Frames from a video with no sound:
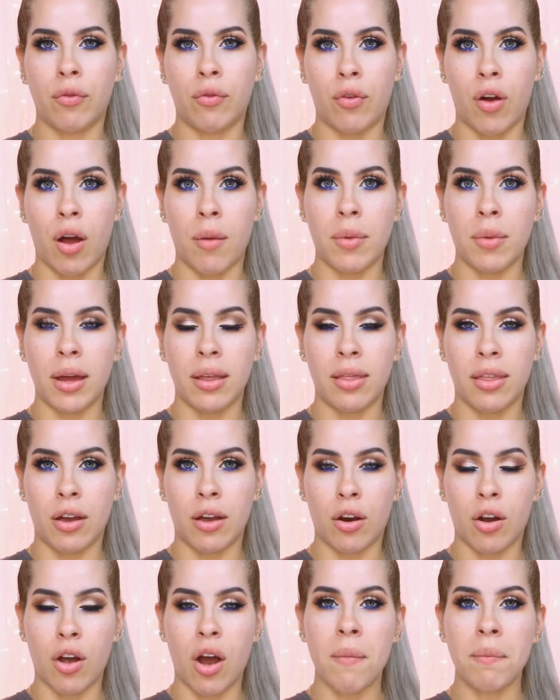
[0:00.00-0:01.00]
from
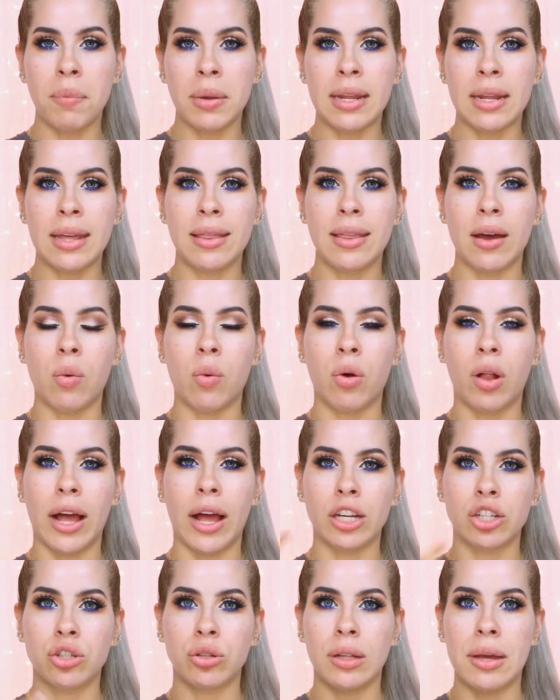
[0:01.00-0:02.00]
their company that will
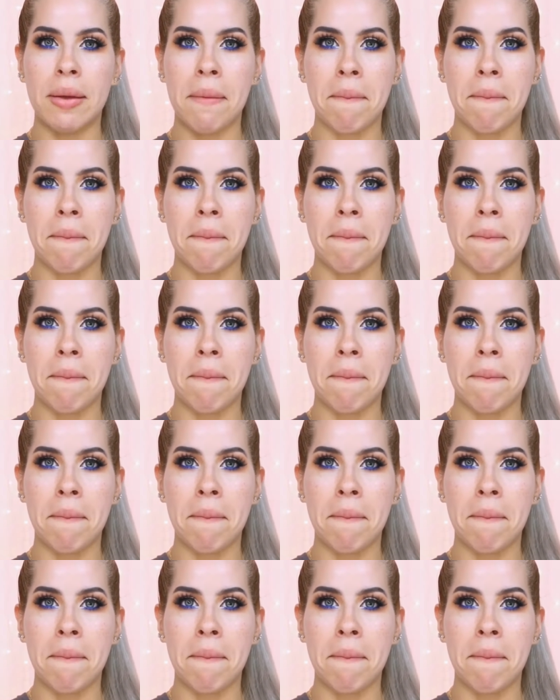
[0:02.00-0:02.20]
actually